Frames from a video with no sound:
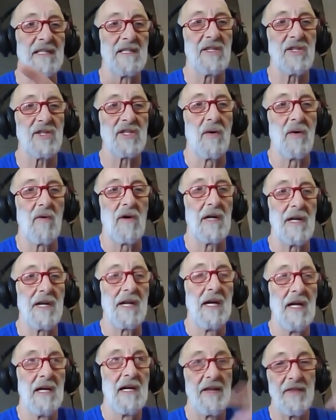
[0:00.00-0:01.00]
and the so on,
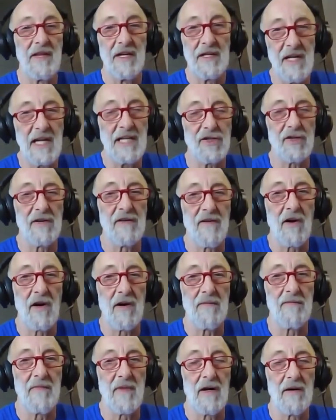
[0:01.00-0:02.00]
and the nature of
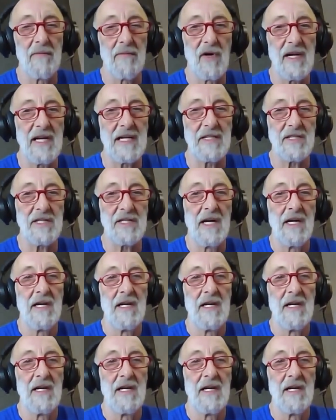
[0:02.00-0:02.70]
our brains.